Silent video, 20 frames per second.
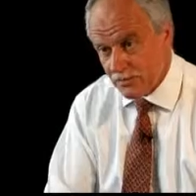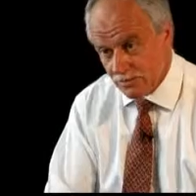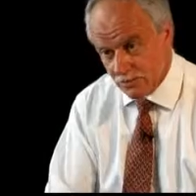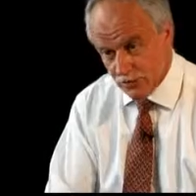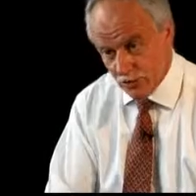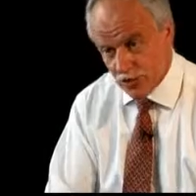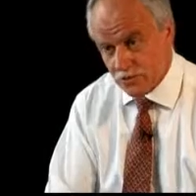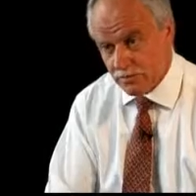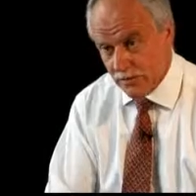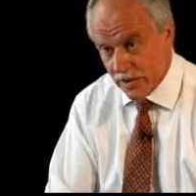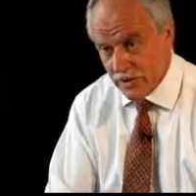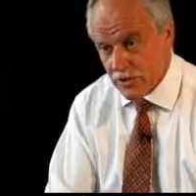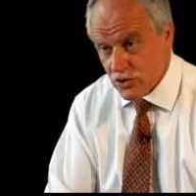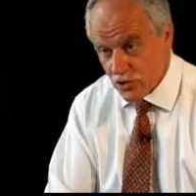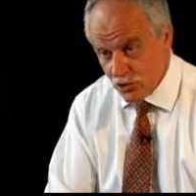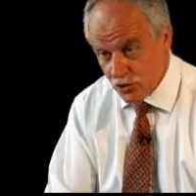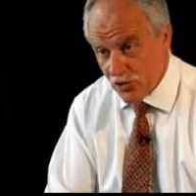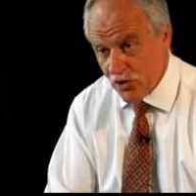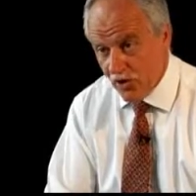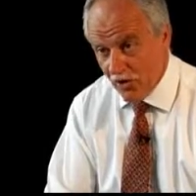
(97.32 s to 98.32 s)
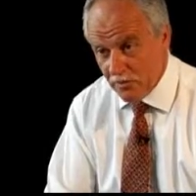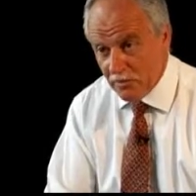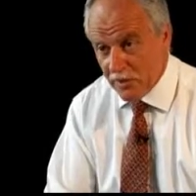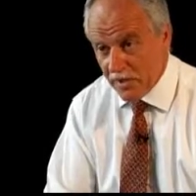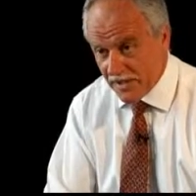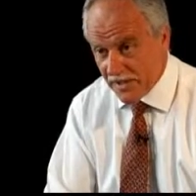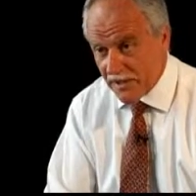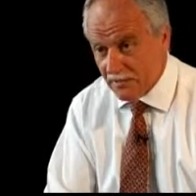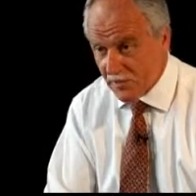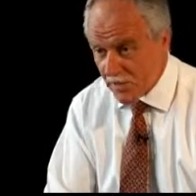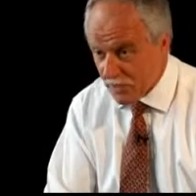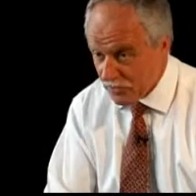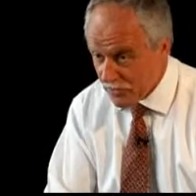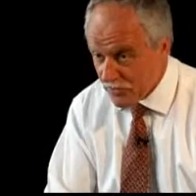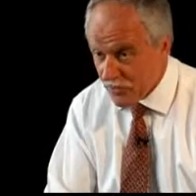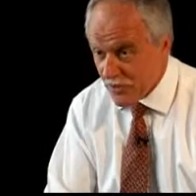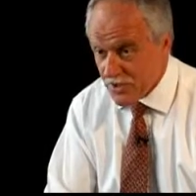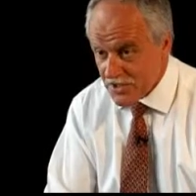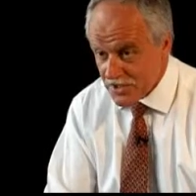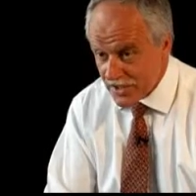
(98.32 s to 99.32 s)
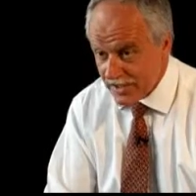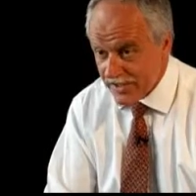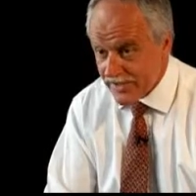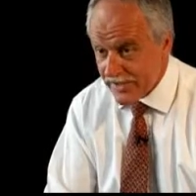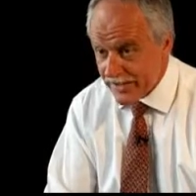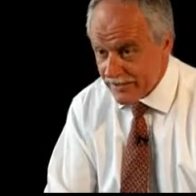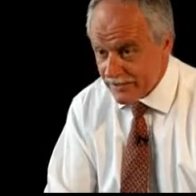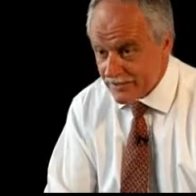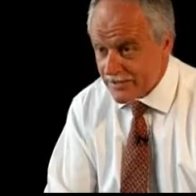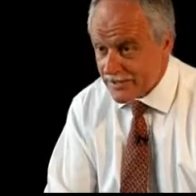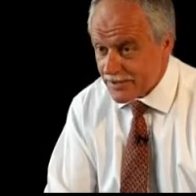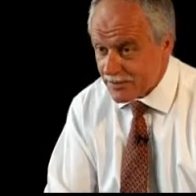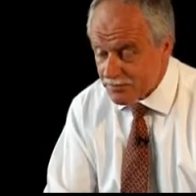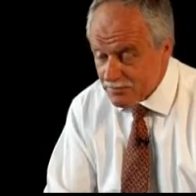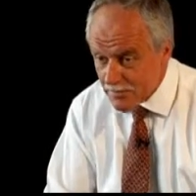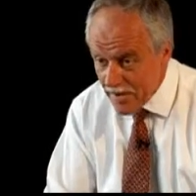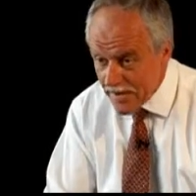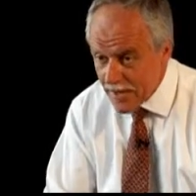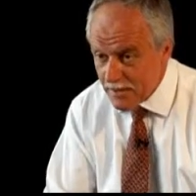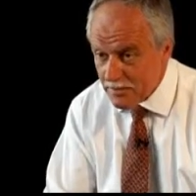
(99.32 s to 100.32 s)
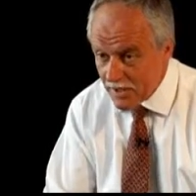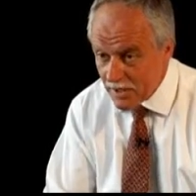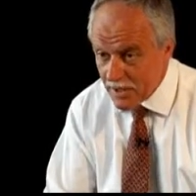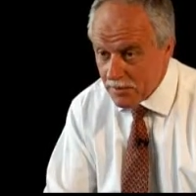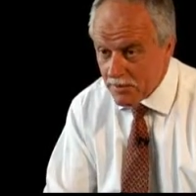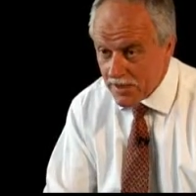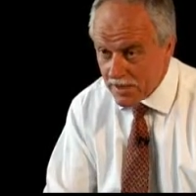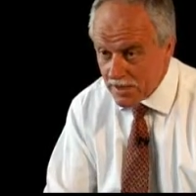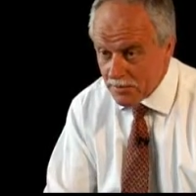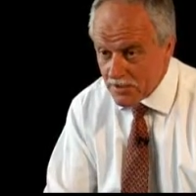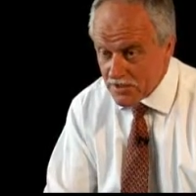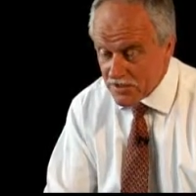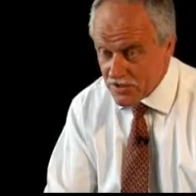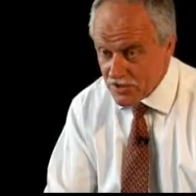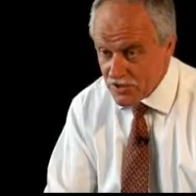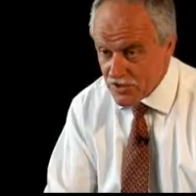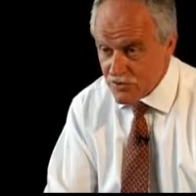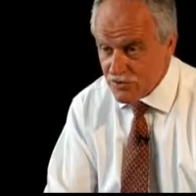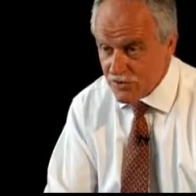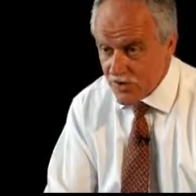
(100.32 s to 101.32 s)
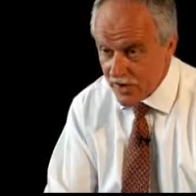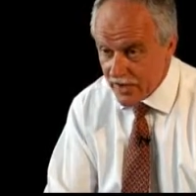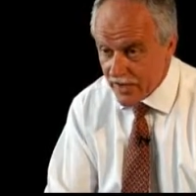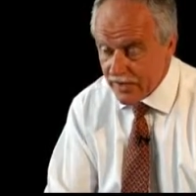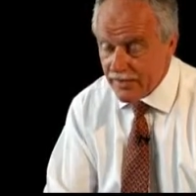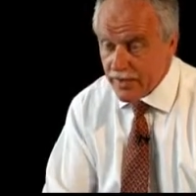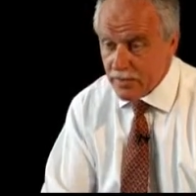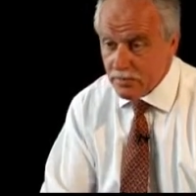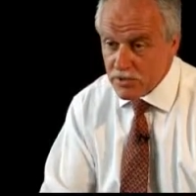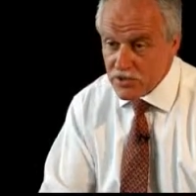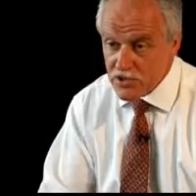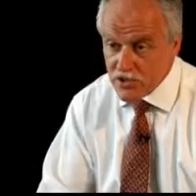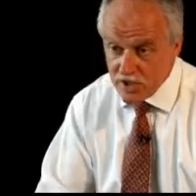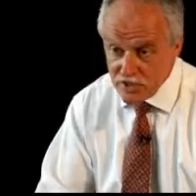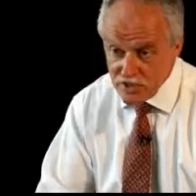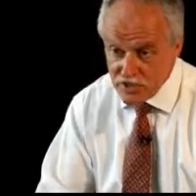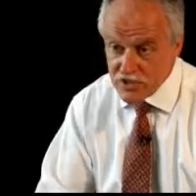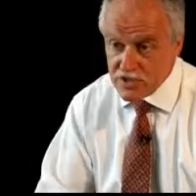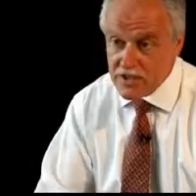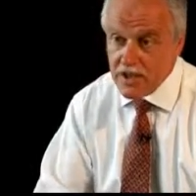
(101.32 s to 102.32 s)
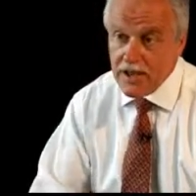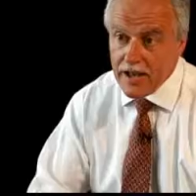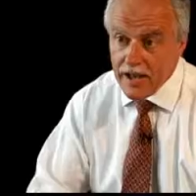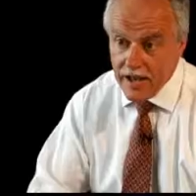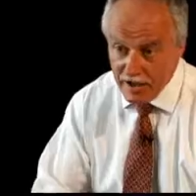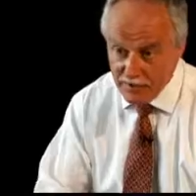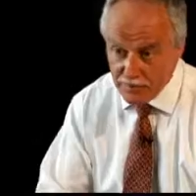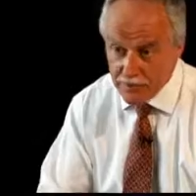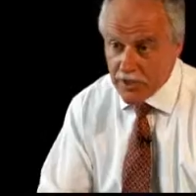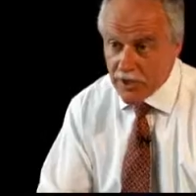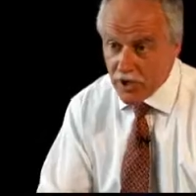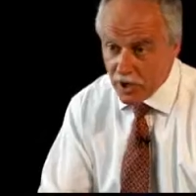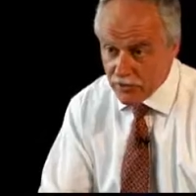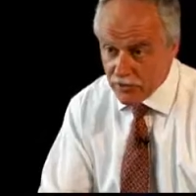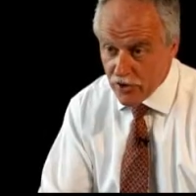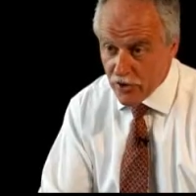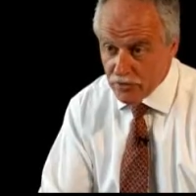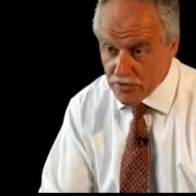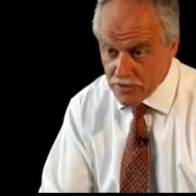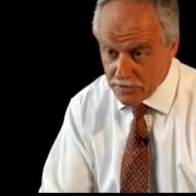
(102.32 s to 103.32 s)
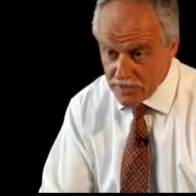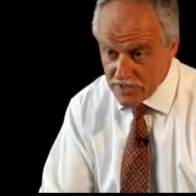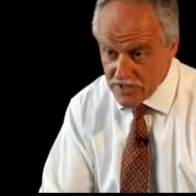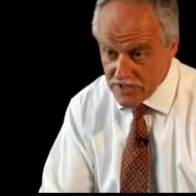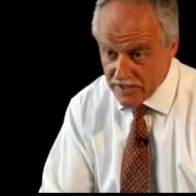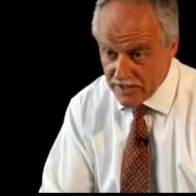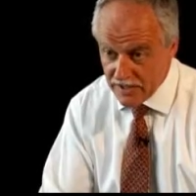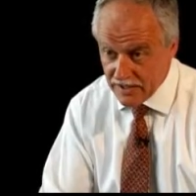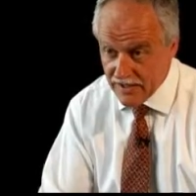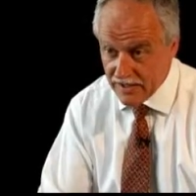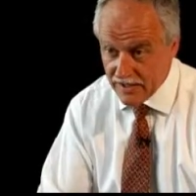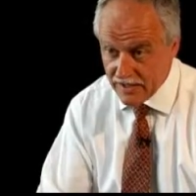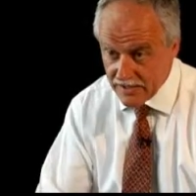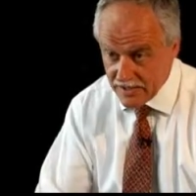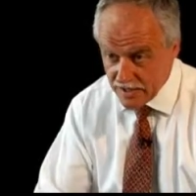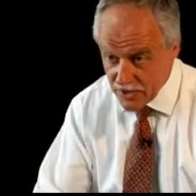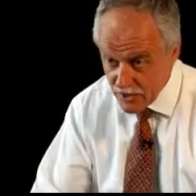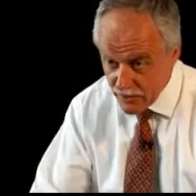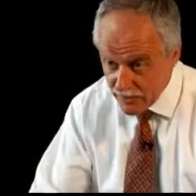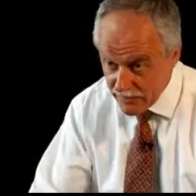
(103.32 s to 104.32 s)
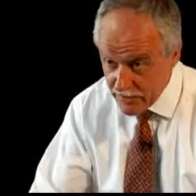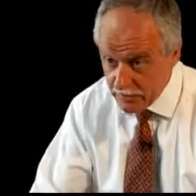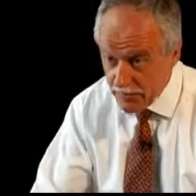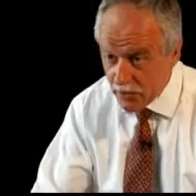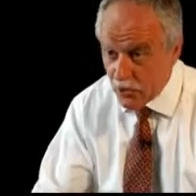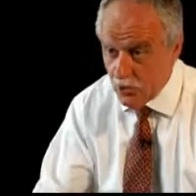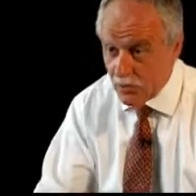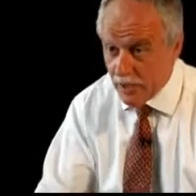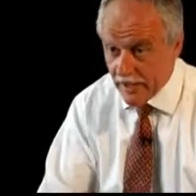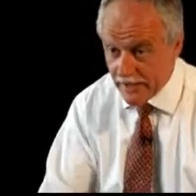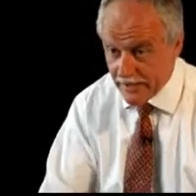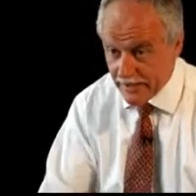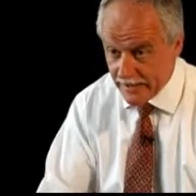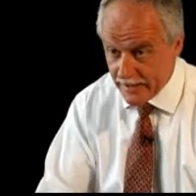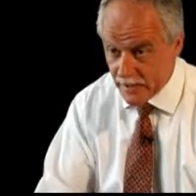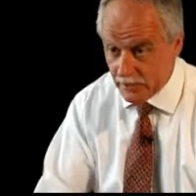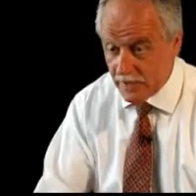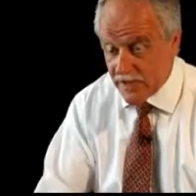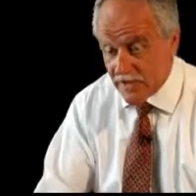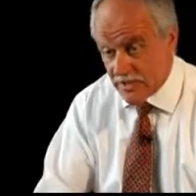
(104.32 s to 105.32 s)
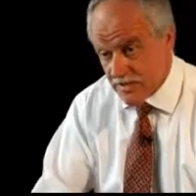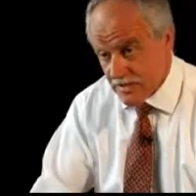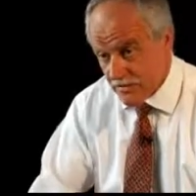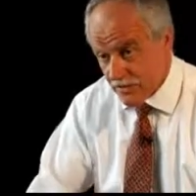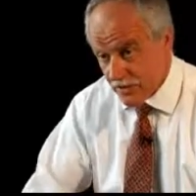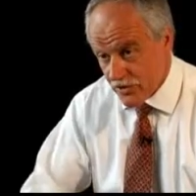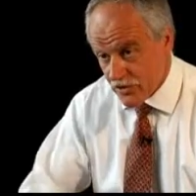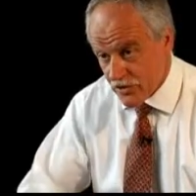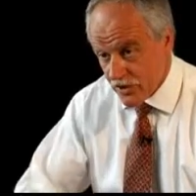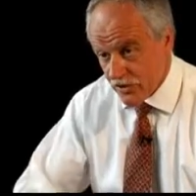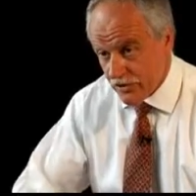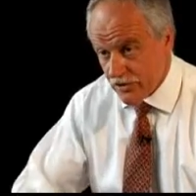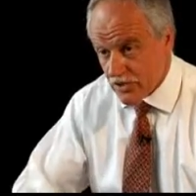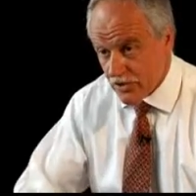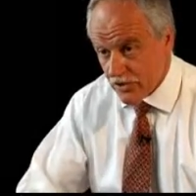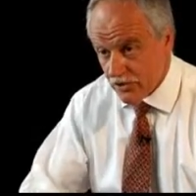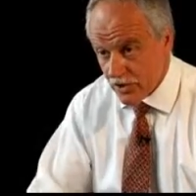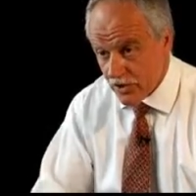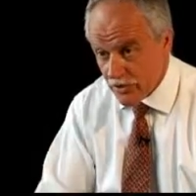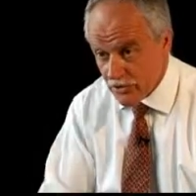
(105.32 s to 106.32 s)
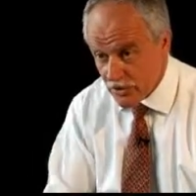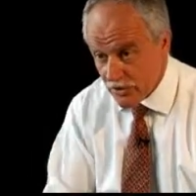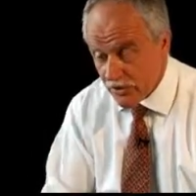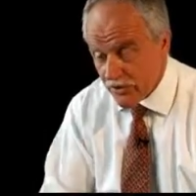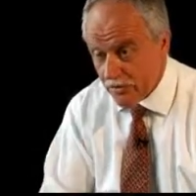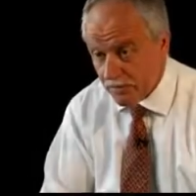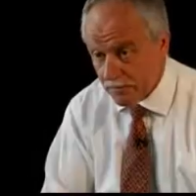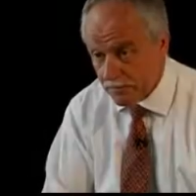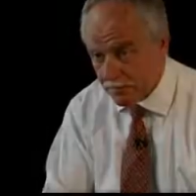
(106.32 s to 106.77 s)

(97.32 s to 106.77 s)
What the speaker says: just make sure you have made that money before you take it out, because many businesses find their projections have been over-optimistic and they do have to pull back a little bit as the first year or so goes on.